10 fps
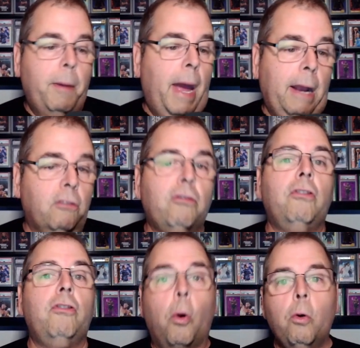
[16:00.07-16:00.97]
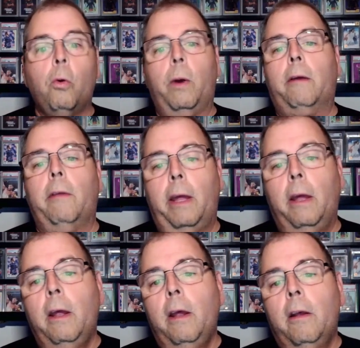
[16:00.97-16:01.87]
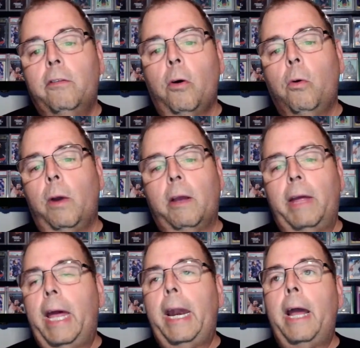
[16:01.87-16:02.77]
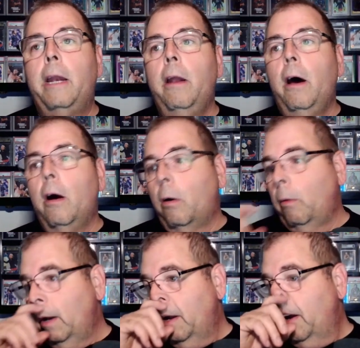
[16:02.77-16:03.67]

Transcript: back so quickly, so quickly. And I know,